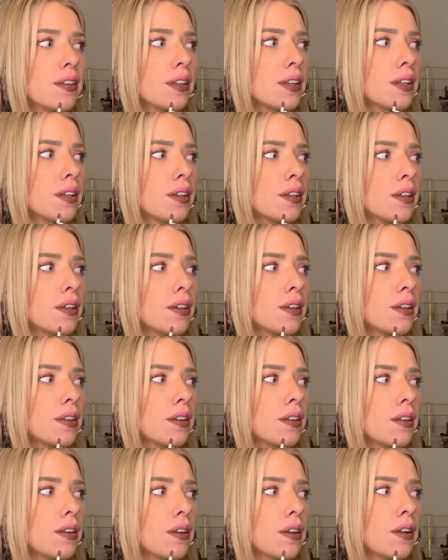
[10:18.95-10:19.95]

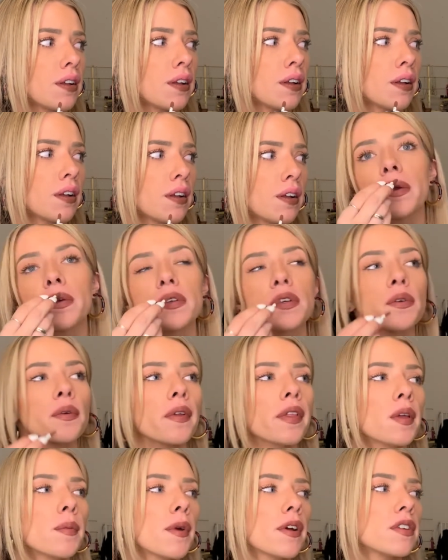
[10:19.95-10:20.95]
Is she
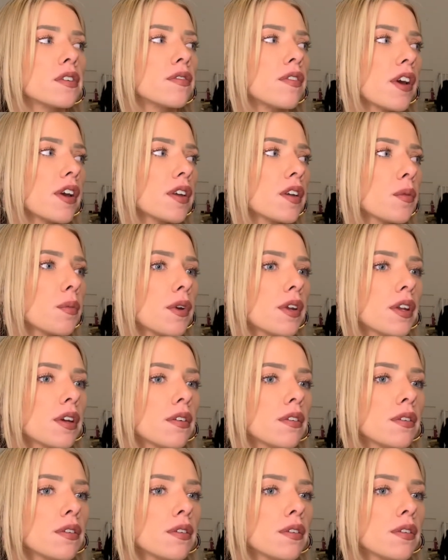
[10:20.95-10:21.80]
really about to vacuum right now?